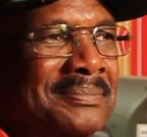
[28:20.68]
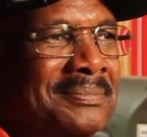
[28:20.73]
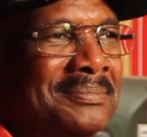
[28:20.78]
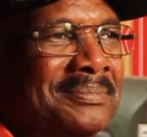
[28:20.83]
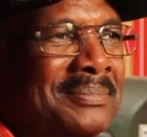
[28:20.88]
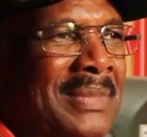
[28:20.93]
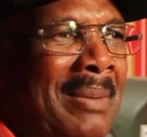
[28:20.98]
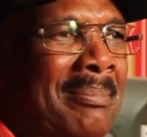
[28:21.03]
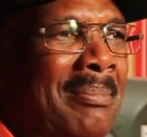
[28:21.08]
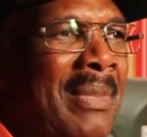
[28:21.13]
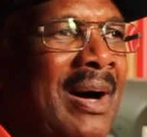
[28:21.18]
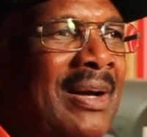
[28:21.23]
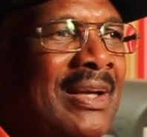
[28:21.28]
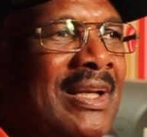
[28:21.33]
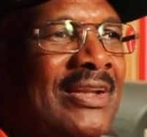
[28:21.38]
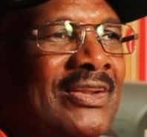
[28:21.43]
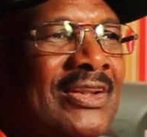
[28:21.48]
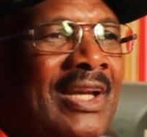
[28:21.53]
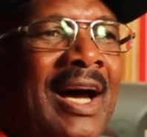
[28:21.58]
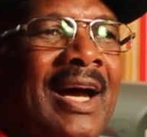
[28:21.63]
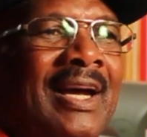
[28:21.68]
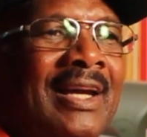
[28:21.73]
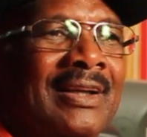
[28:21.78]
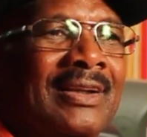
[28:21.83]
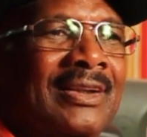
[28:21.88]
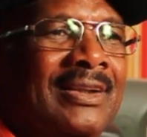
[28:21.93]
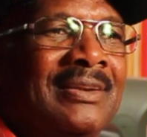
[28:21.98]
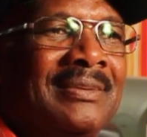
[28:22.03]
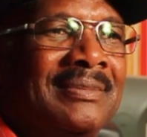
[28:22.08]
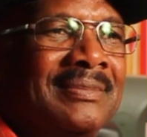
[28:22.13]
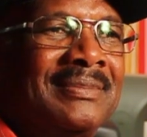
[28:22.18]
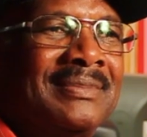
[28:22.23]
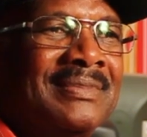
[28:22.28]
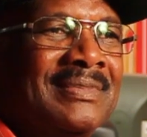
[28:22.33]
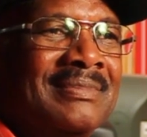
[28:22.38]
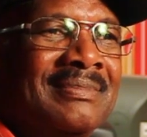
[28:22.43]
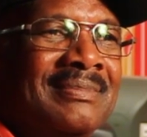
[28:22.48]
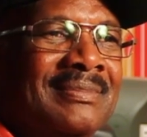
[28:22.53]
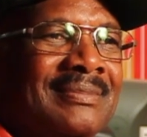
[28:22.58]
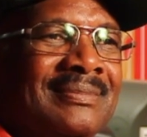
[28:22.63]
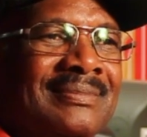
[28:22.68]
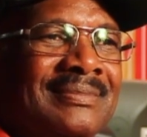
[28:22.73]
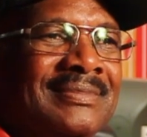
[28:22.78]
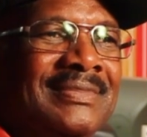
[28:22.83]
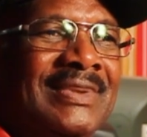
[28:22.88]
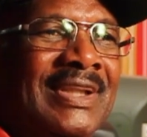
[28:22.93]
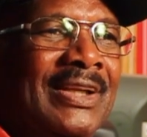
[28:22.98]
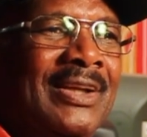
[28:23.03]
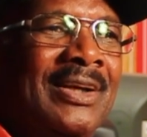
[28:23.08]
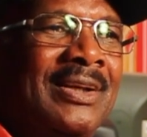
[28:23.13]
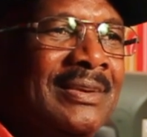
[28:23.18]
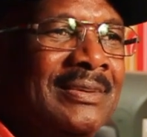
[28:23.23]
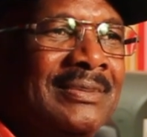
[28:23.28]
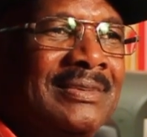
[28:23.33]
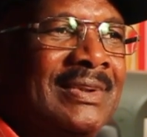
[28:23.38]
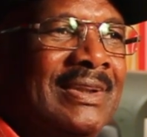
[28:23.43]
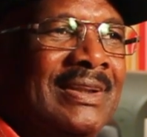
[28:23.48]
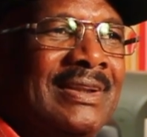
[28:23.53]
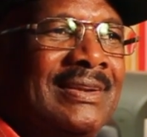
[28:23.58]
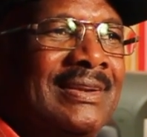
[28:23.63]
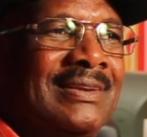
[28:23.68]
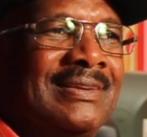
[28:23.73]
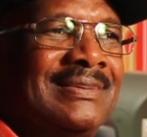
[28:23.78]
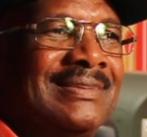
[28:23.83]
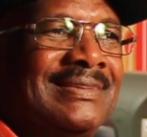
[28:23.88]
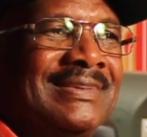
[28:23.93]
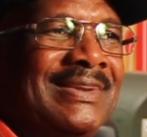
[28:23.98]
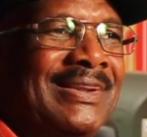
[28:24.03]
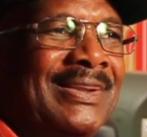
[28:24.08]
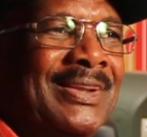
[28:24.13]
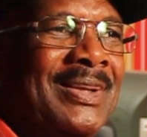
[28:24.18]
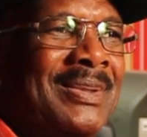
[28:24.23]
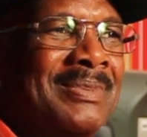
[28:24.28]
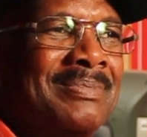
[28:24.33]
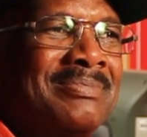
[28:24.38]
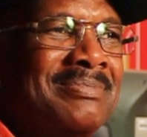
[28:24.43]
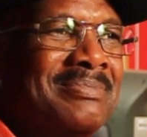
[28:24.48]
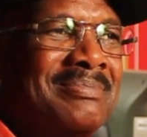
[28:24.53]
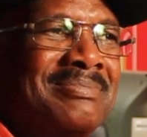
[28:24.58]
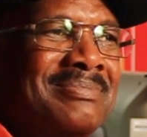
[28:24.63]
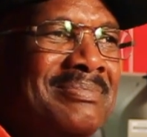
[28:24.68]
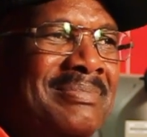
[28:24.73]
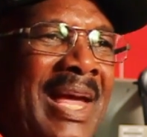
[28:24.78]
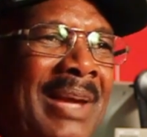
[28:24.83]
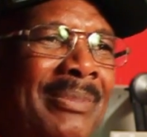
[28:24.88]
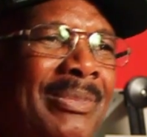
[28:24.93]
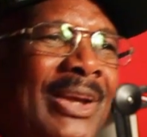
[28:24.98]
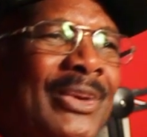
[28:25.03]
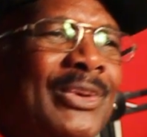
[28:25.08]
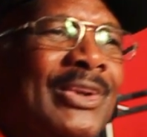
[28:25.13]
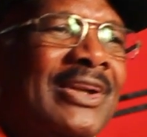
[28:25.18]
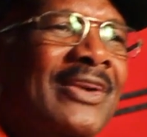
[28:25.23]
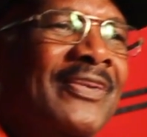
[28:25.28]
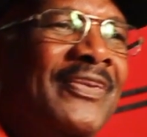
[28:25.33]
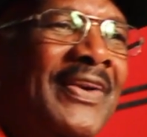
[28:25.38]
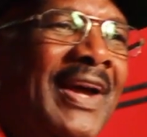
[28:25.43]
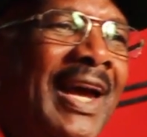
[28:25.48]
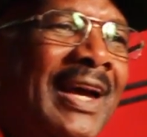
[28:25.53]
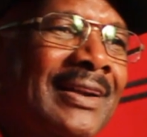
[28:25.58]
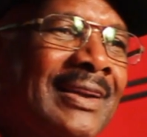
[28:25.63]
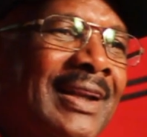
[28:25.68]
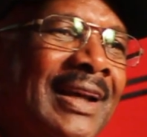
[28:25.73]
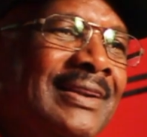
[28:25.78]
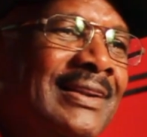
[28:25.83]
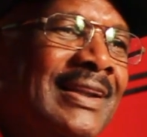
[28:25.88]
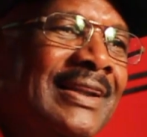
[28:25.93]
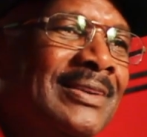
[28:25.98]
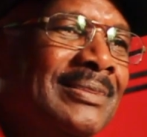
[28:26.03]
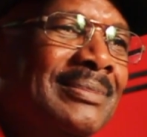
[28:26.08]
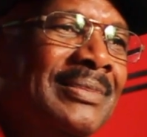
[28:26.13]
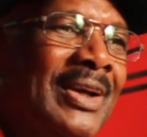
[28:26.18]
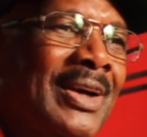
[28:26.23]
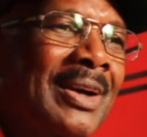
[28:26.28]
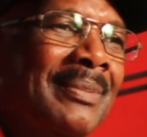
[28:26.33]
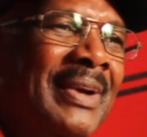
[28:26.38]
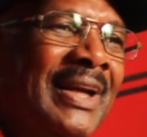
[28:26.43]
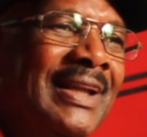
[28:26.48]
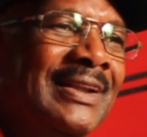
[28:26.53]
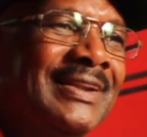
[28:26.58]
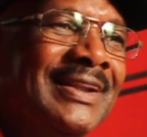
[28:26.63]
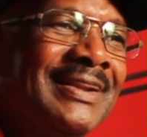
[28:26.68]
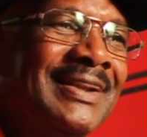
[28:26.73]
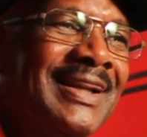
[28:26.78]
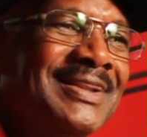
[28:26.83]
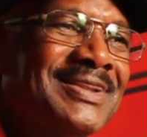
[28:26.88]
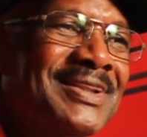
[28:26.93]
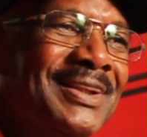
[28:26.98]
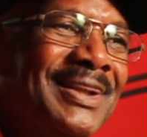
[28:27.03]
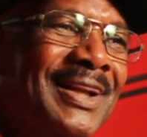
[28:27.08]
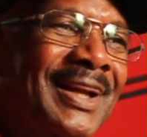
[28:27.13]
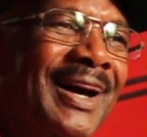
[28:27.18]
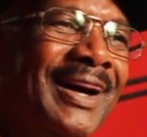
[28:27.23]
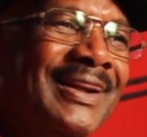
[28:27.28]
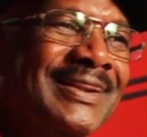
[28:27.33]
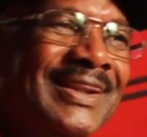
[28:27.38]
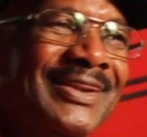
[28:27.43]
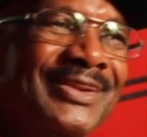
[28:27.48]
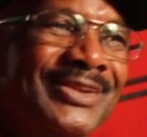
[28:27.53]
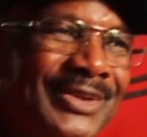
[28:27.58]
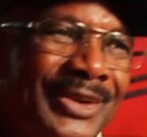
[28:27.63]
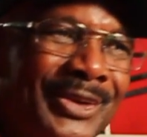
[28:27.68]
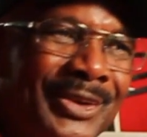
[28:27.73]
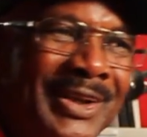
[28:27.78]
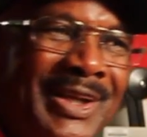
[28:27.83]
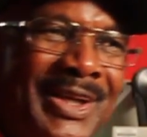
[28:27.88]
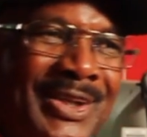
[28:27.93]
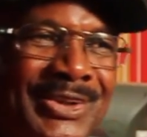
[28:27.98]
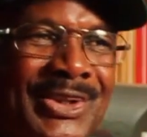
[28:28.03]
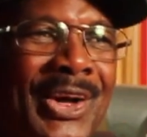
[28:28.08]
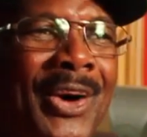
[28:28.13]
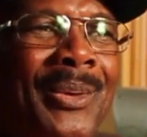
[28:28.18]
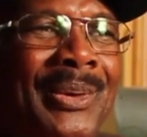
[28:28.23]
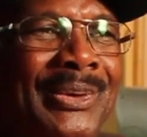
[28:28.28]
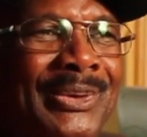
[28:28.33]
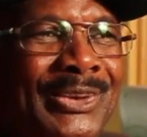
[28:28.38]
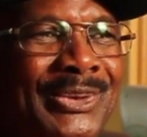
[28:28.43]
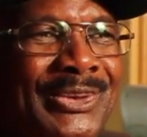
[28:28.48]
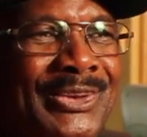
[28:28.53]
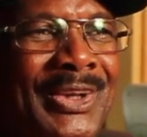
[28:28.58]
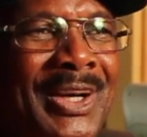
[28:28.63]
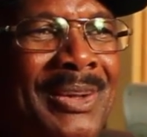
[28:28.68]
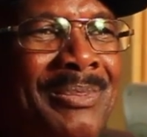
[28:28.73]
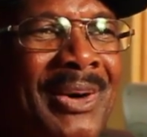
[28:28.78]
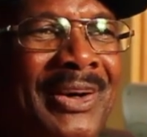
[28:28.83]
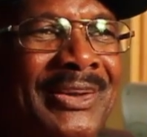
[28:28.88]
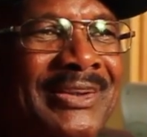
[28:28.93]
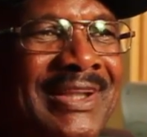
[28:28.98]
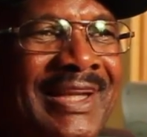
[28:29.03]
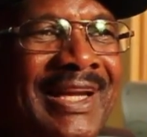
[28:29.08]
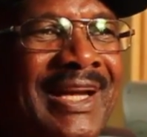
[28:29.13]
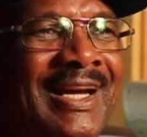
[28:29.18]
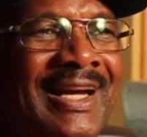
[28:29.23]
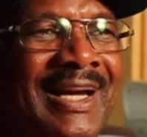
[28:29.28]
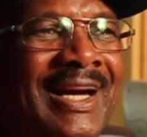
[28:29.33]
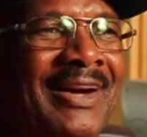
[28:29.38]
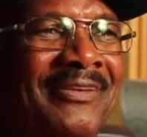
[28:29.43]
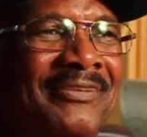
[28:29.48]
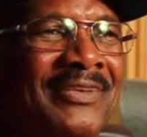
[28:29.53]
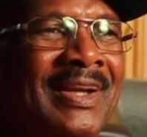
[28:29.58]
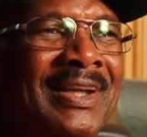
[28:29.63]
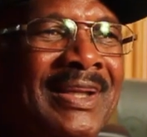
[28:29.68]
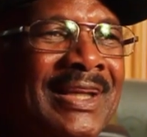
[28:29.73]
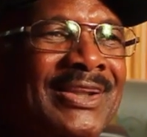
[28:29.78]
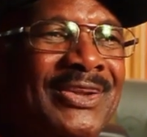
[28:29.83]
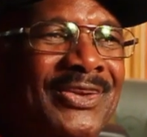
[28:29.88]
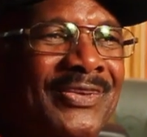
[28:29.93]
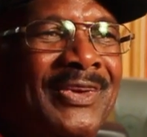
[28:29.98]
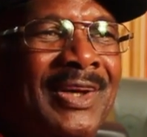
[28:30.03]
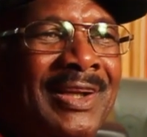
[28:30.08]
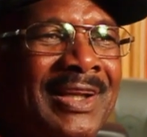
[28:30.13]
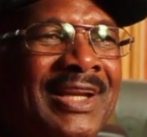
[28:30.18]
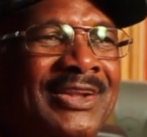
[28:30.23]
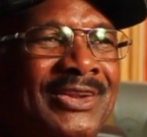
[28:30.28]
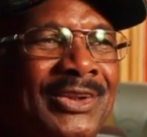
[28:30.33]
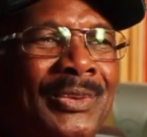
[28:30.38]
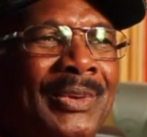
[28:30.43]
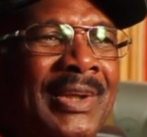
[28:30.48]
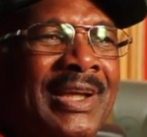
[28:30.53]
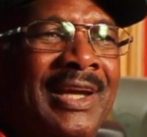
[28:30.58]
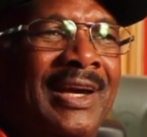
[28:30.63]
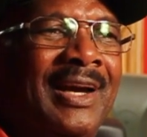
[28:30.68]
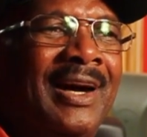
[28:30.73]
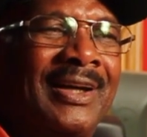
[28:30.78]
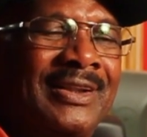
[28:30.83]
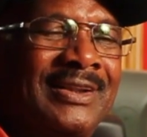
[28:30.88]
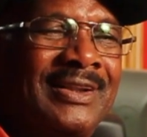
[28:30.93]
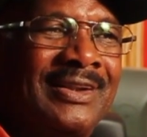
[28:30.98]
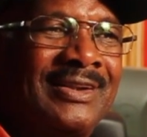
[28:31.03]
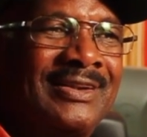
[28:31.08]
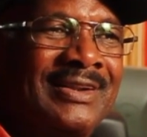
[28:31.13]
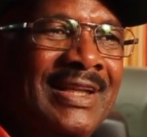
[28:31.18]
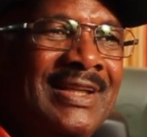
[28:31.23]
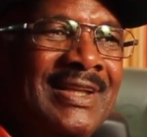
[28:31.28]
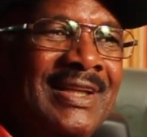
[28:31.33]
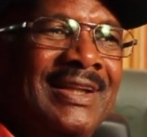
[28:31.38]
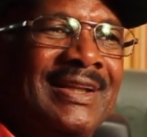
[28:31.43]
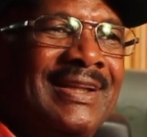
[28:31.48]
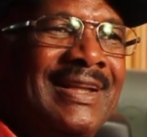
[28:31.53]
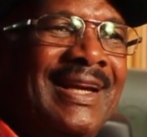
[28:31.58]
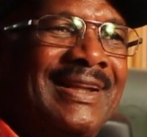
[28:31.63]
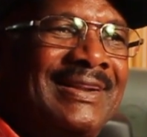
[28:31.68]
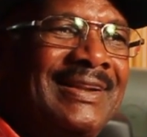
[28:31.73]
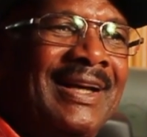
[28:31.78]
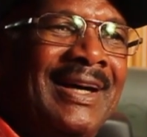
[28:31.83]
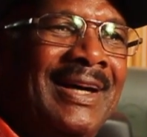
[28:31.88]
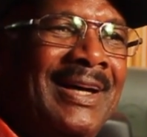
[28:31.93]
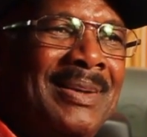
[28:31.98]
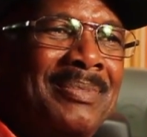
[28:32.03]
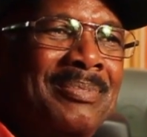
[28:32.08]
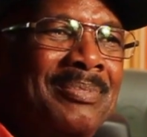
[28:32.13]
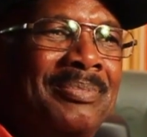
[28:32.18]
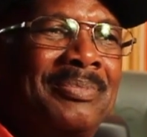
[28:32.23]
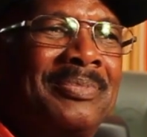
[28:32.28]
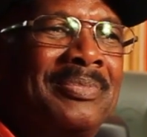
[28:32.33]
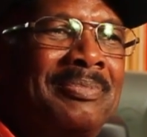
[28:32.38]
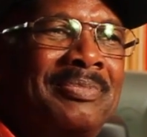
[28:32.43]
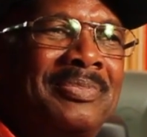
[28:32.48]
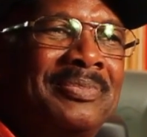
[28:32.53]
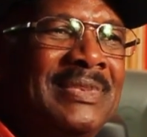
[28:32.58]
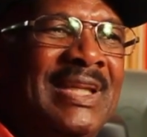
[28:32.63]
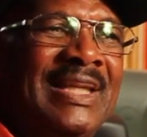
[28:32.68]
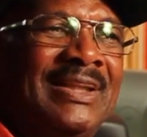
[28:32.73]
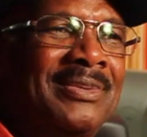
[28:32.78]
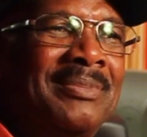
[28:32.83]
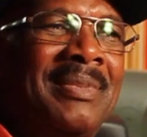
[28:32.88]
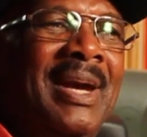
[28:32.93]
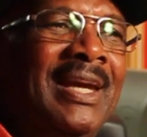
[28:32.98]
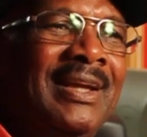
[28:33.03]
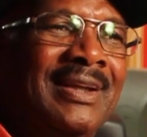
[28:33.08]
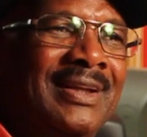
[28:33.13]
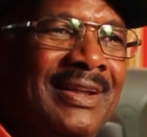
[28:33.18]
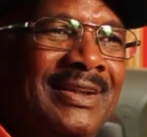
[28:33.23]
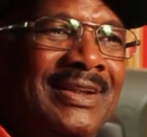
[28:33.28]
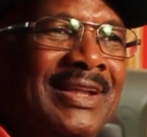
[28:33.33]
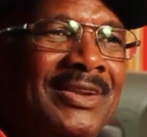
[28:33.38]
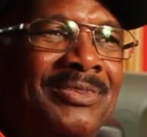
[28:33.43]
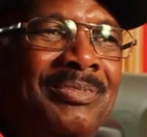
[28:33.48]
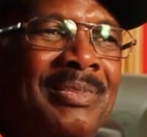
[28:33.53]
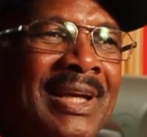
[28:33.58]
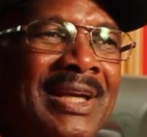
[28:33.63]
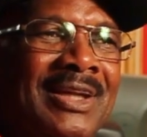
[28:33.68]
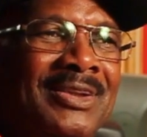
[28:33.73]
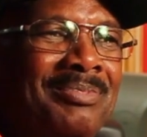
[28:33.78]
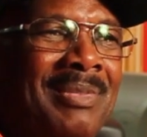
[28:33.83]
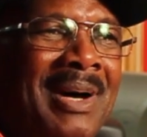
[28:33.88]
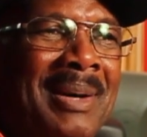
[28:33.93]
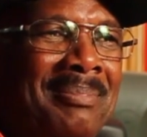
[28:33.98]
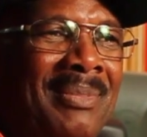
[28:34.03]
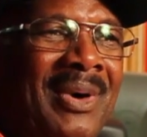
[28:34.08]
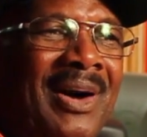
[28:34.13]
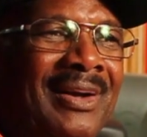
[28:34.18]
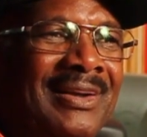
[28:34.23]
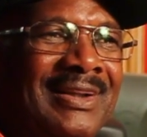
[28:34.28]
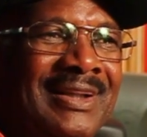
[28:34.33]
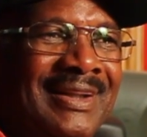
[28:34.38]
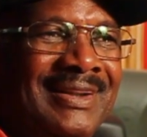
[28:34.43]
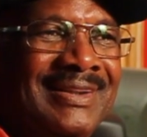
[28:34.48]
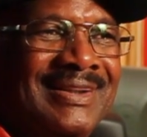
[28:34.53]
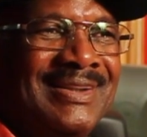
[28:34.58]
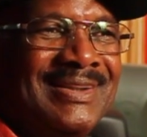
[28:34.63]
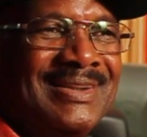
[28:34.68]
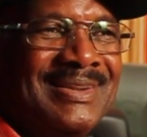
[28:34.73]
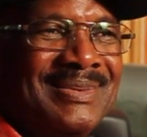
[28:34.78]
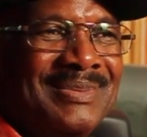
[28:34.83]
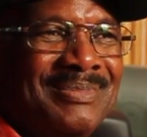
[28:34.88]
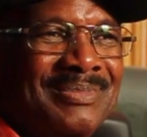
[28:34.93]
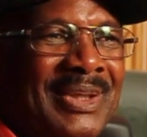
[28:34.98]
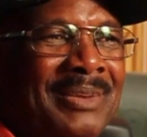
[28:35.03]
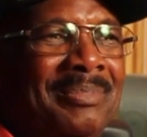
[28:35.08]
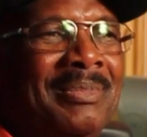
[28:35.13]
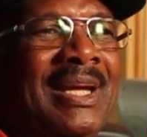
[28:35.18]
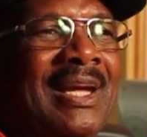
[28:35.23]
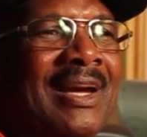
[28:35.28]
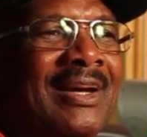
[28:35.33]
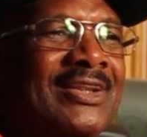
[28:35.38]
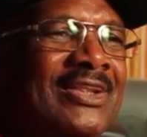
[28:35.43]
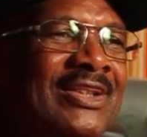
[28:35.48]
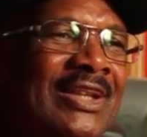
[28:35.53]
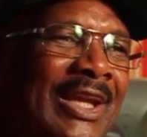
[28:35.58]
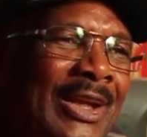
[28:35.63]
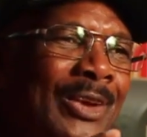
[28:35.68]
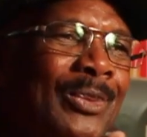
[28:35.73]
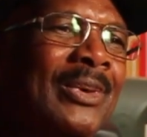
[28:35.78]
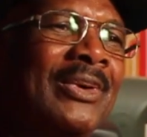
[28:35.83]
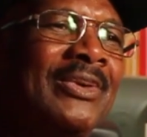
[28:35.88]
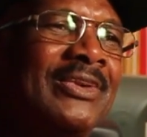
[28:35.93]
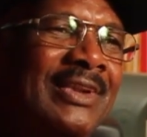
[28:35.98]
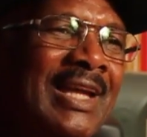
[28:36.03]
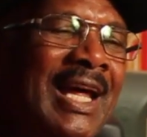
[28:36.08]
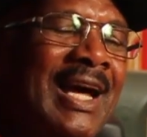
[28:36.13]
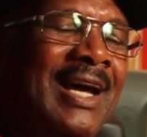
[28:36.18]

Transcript: Bob Marley is an icon, you know, maybe he could have failed and didn't become an international artist. So no one would know about it. I have interviewed a lot of reggae artists that didn't make it as big as Bob Marley. But because he was